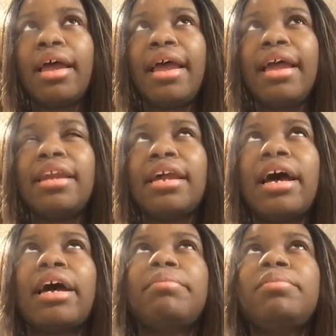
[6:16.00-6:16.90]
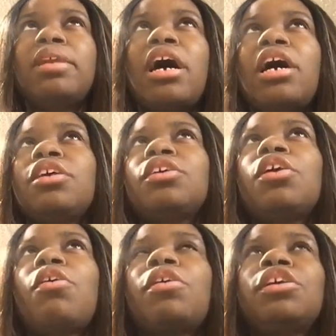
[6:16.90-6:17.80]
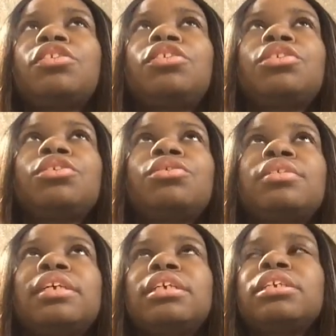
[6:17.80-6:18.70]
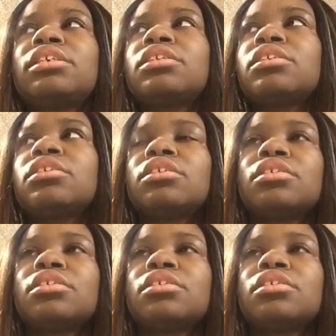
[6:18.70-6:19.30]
And I'm not going to, like,